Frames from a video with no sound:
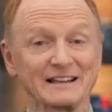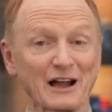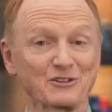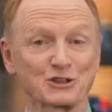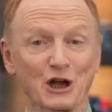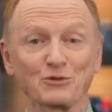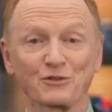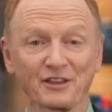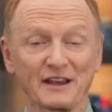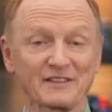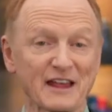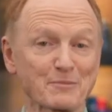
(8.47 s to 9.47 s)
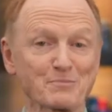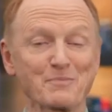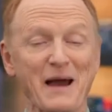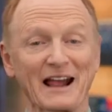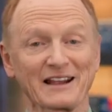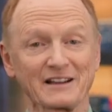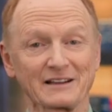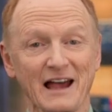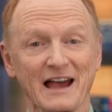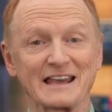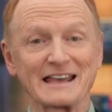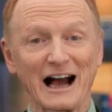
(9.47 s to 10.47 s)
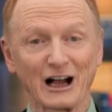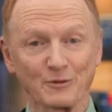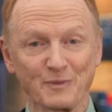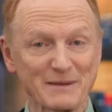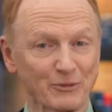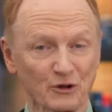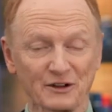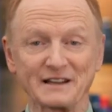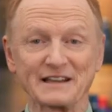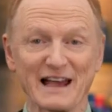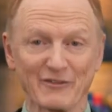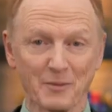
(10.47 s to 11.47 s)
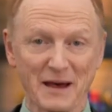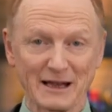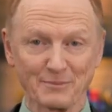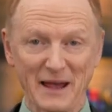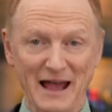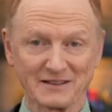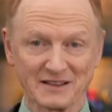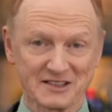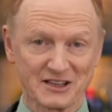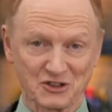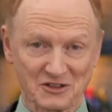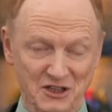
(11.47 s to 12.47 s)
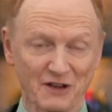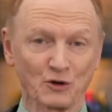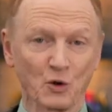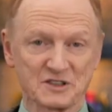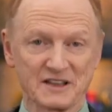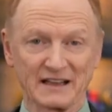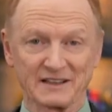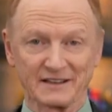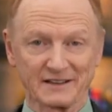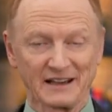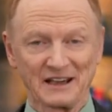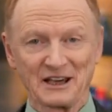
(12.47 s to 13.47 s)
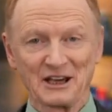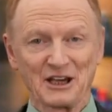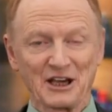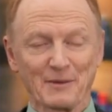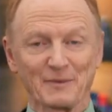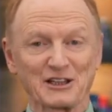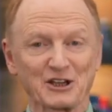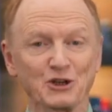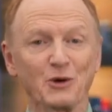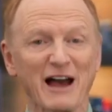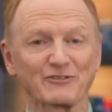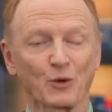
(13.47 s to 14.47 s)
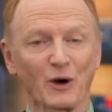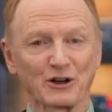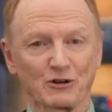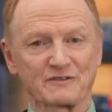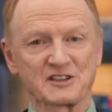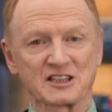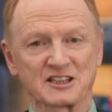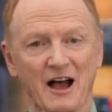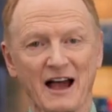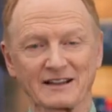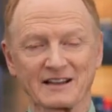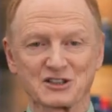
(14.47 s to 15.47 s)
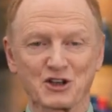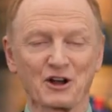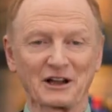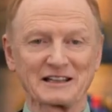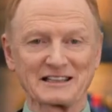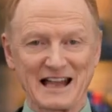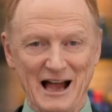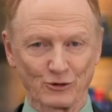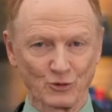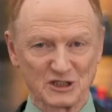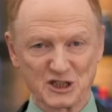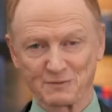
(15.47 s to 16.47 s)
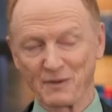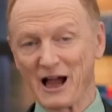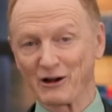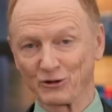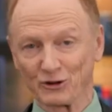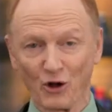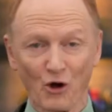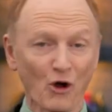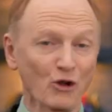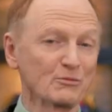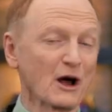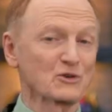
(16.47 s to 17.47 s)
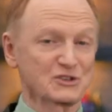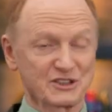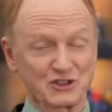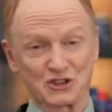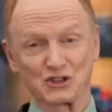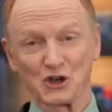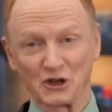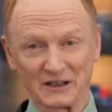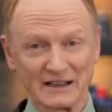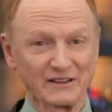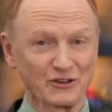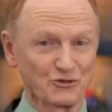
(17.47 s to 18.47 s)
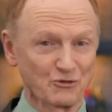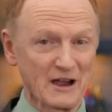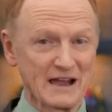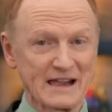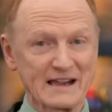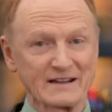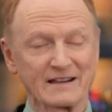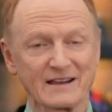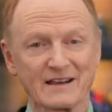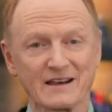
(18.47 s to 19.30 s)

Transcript: Now, don't think that back in the day, young people never made bad decisions. Of course, they did. But you do have to wonder if society is on a downward spiral, almost circling the drain.